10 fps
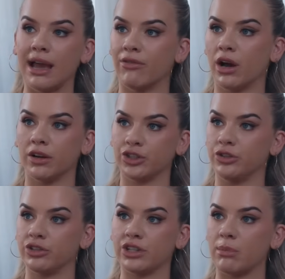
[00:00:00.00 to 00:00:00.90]
ever ask you
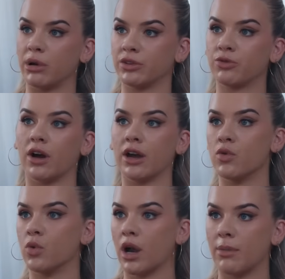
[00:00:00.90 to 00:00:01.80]
to stay past 5
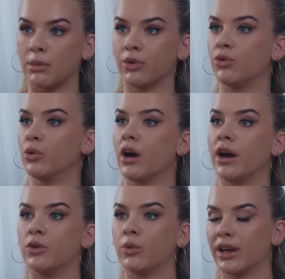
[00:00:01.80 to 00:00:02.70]
or come in before
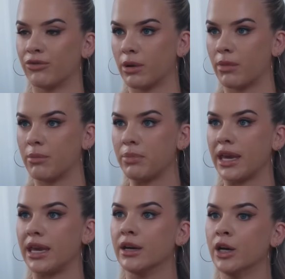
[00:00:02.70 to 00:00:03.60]
9 or whatever it might
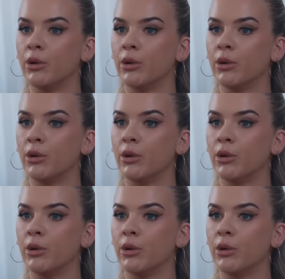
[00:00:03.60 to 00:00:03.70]
be.